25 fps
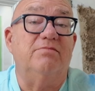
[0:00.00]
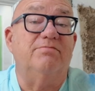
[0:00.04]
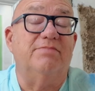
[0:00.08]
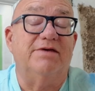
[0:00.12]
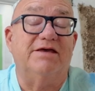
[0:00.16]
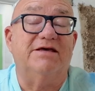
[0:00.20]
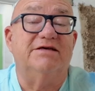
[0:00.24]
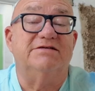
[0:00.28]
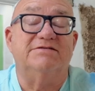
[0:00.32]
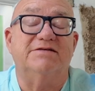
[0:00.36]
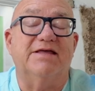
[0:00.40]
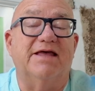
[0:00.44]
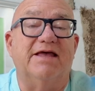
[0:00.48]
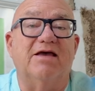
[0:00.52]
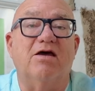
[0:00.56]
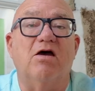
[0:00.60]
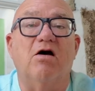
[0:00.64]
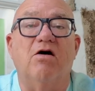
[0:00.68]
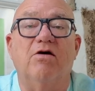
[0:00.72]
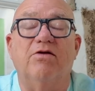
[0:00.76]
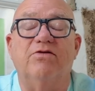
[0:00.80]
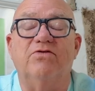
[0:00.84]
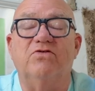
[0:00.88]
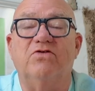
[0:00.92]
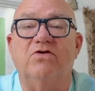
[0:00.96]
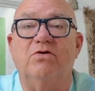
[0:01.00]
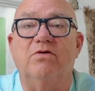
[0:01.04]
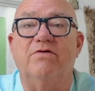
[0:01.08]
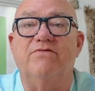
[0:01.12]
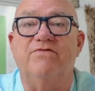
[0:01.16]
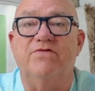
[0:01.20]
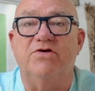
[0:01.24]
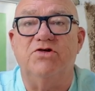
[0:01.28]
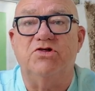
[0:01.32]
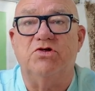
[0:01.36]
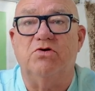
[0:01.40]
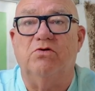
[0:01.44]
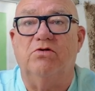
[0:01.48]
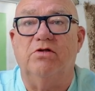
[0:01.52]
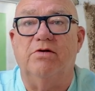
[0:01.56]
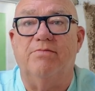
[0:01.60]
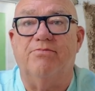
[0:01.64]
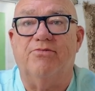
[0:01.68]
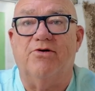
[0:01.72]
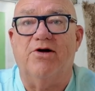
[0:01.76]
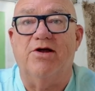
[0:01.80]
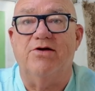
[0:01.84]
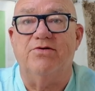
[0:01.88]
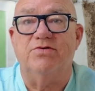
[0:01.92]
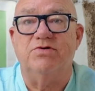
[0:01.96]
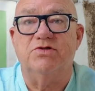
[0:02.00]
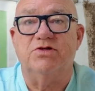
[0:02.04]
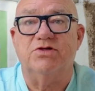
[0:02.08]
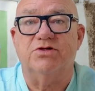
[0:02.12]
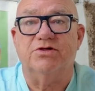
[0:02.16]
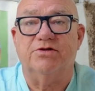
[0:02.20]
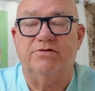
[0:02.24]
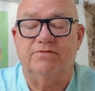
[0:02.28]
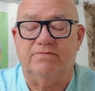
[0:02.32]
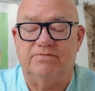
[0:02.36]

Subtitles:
because they can't do a visual approach.